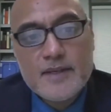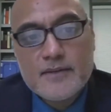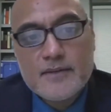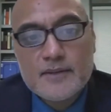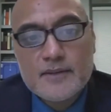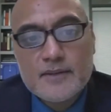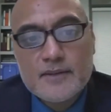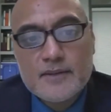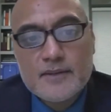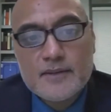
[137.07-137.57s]

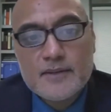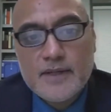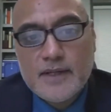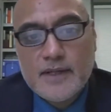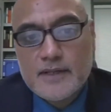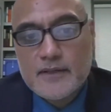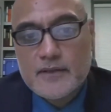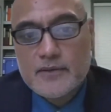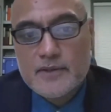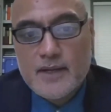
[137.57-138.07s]
I am the only
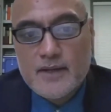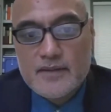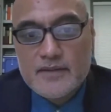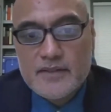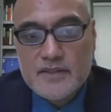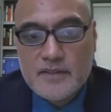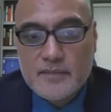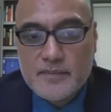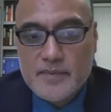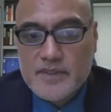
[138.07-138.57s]

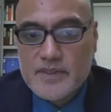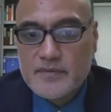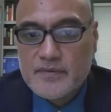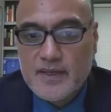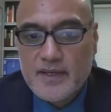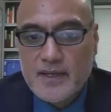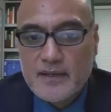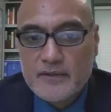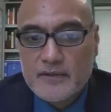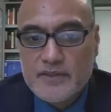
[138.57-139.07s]
endocrinologist of
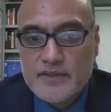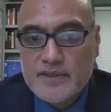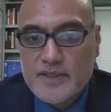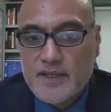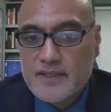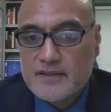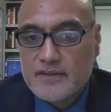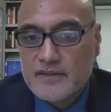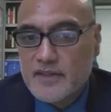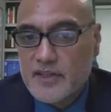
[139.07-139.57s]
Pacific Island
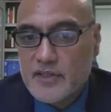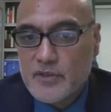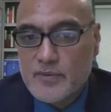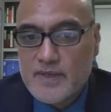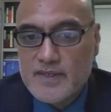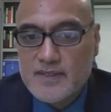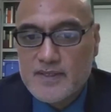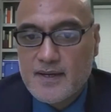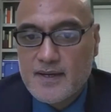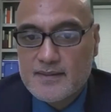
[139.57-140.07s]
descent on the
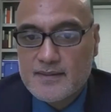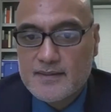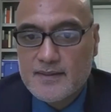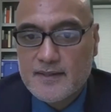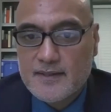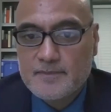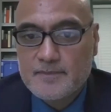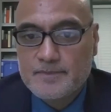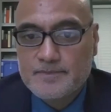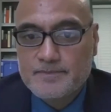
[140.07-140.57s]
U.S.
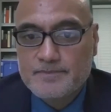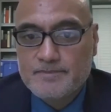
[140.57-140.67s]
continent.